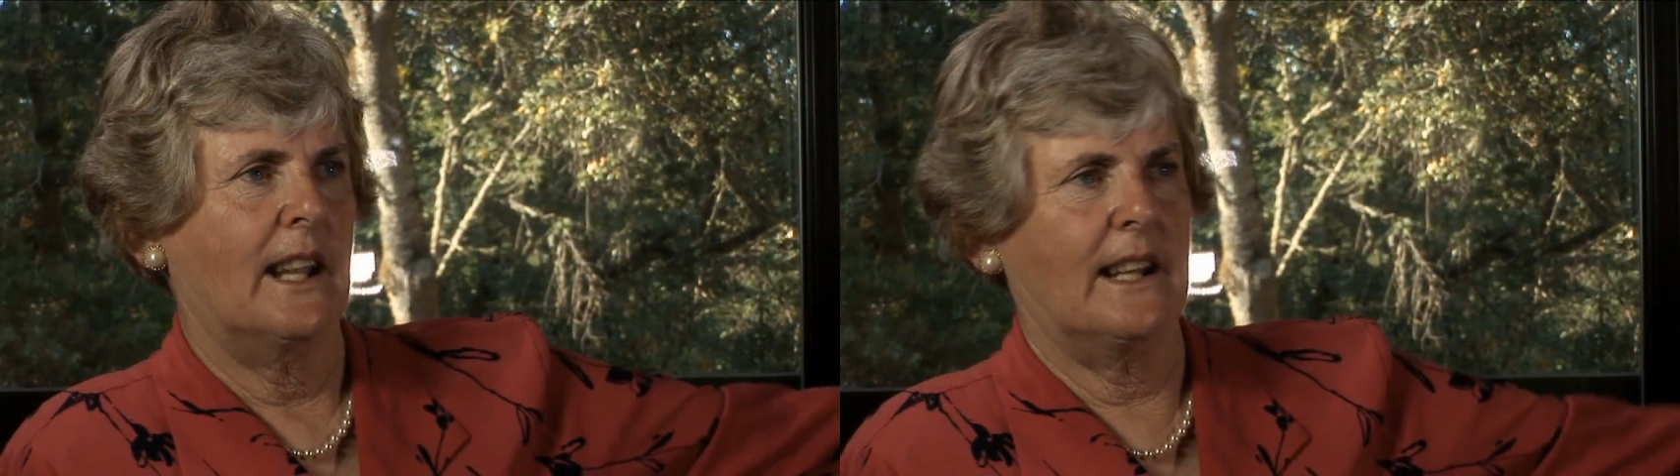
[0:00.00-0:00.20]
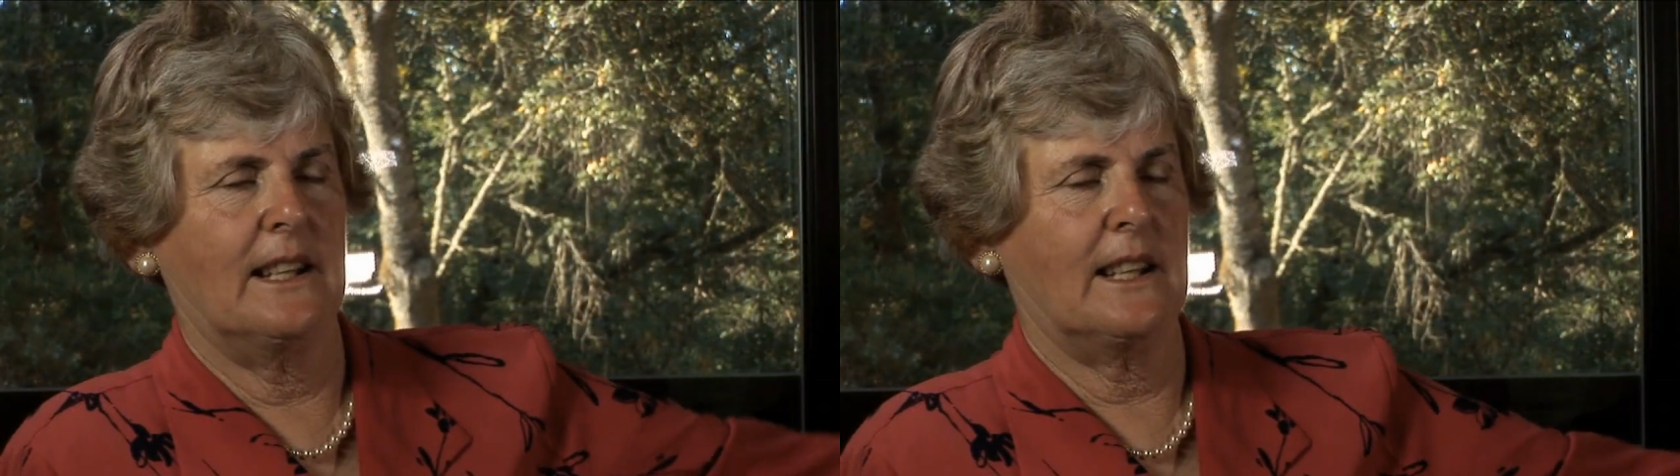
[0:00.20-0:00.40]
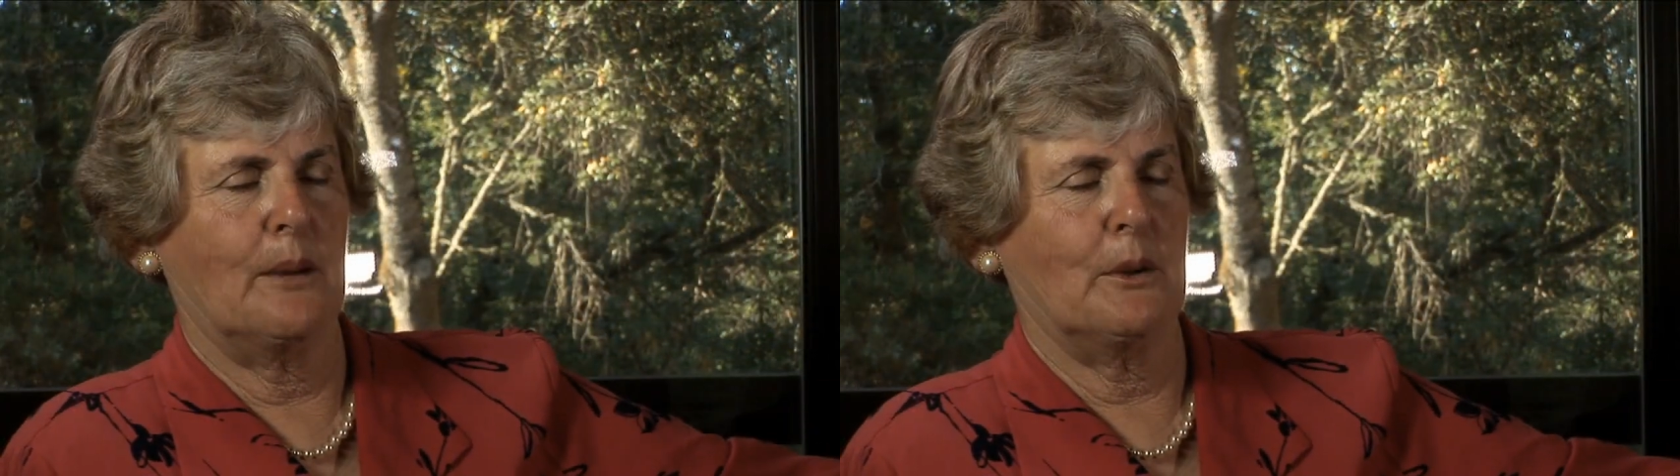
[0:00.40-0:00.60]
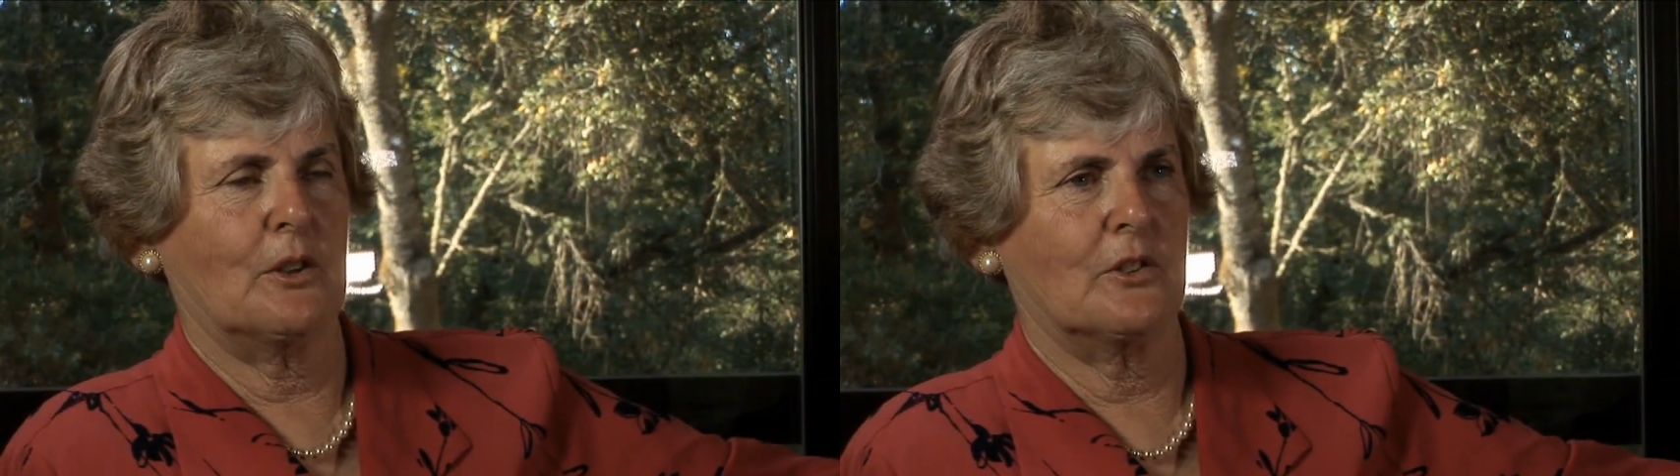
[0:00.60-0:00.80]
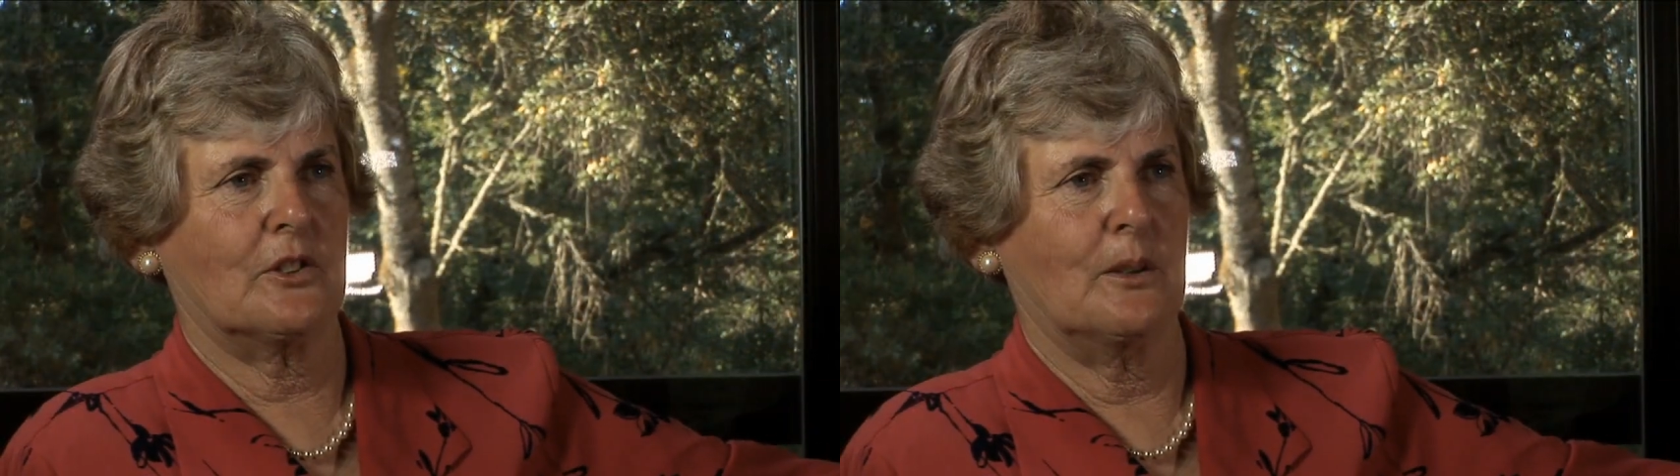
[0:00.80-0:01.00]
any
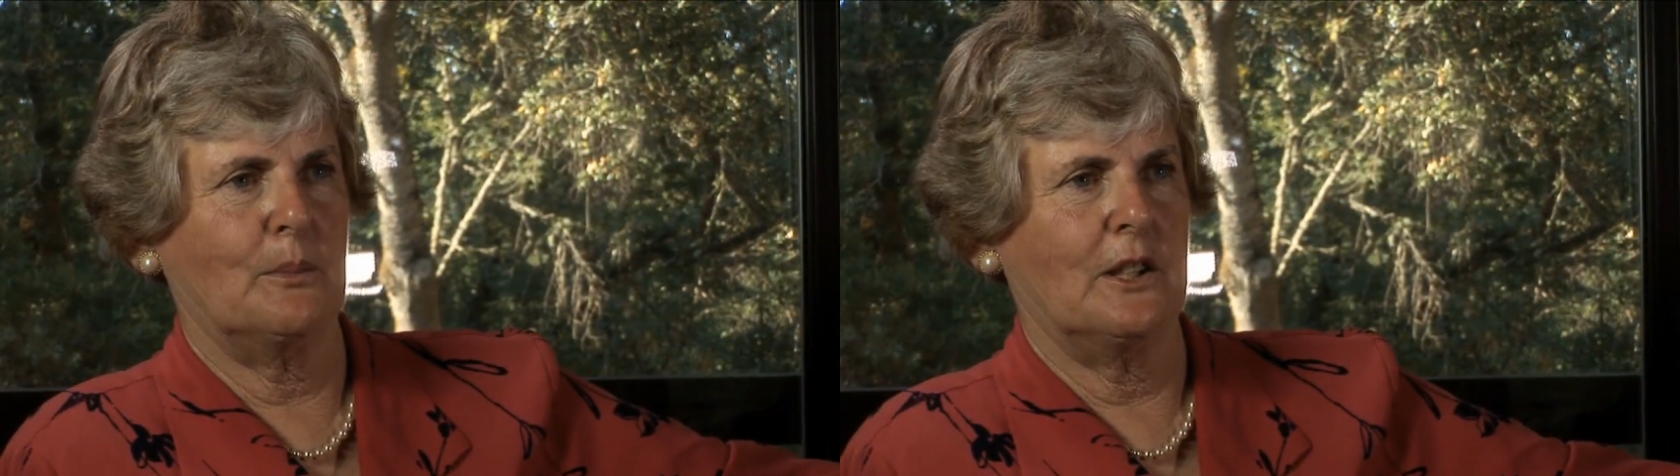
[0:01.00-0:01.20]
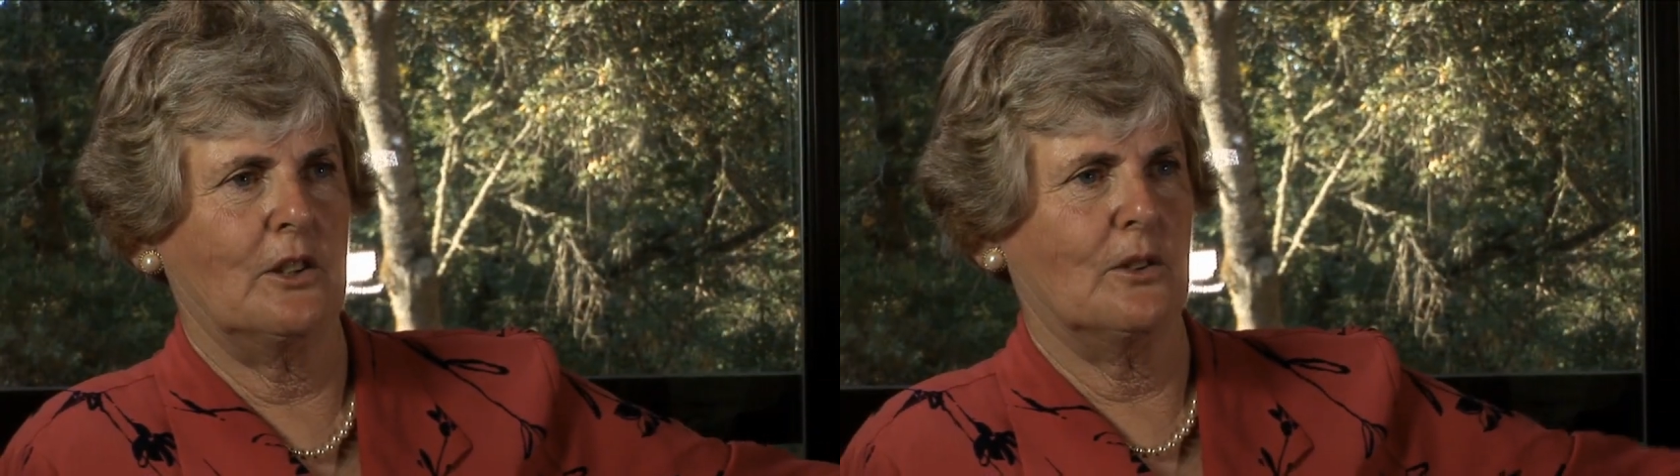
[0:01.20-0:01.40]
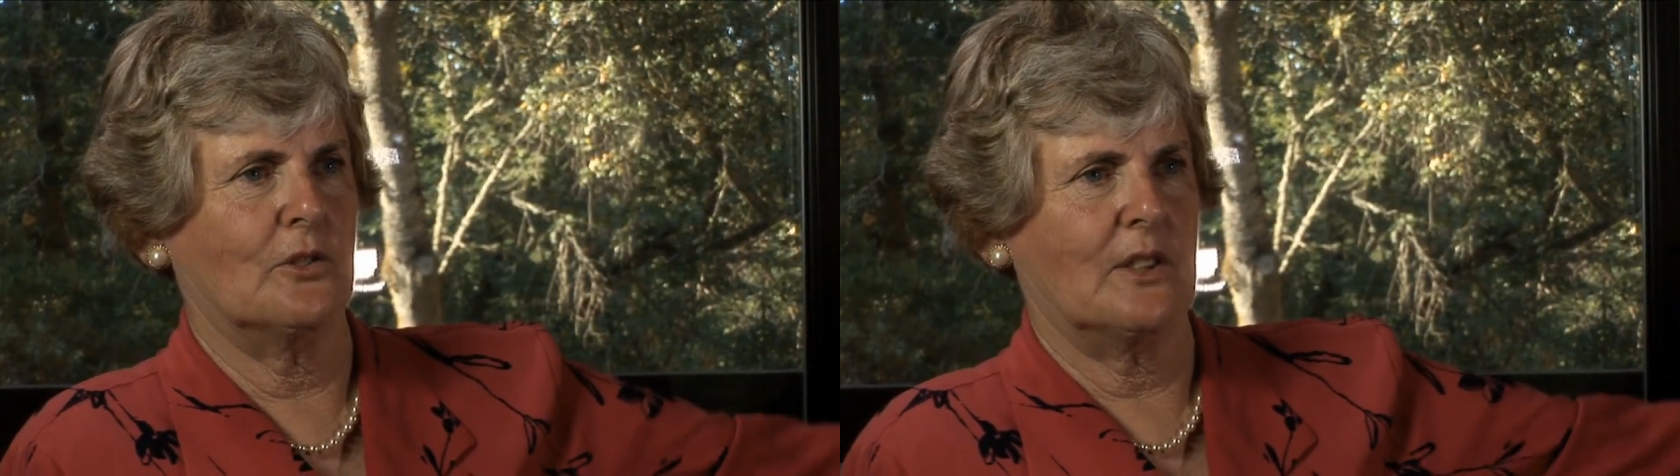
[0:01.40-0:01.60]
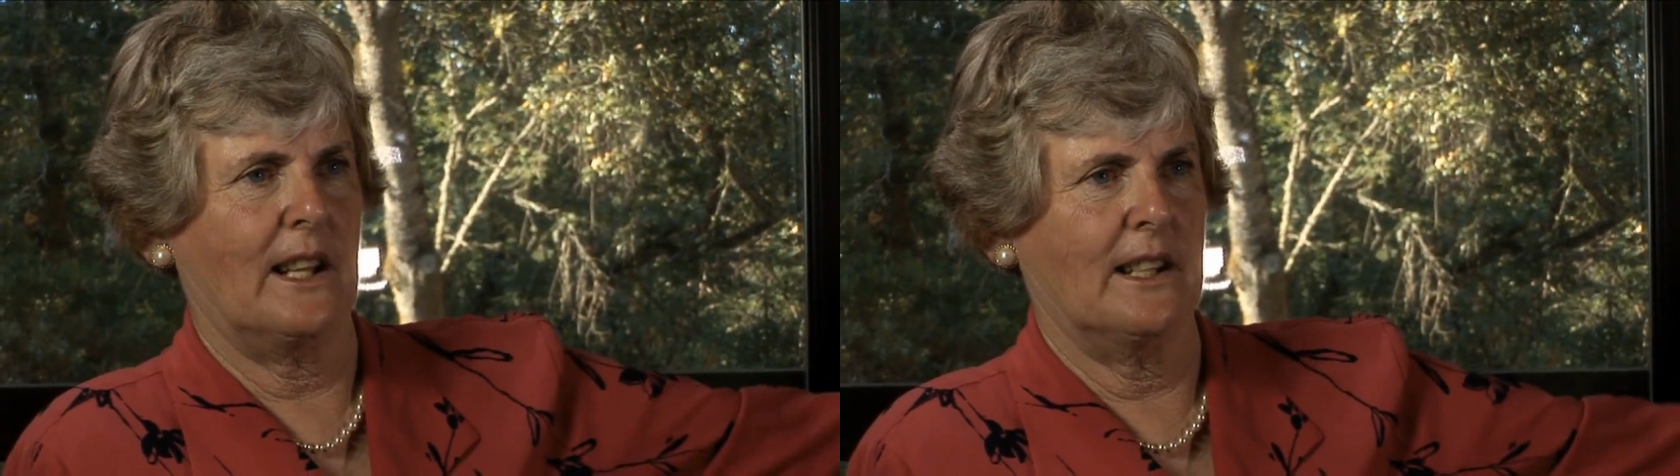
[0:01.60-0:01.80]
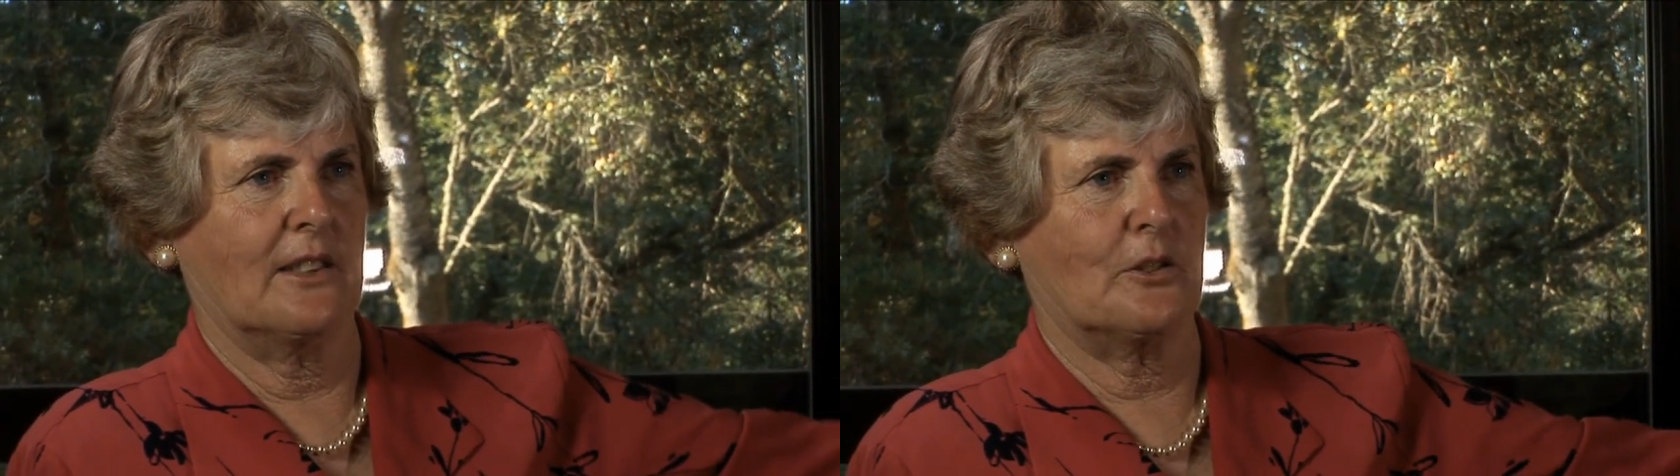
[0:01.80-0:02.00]
chemicals can be used,
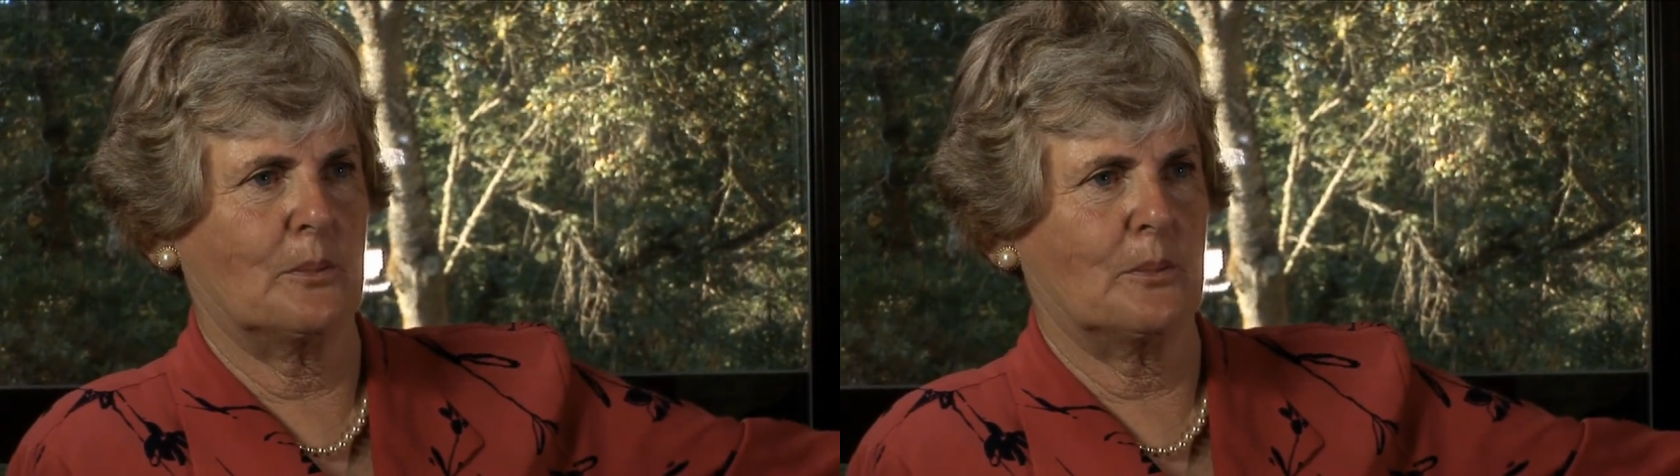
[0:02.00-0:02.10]
any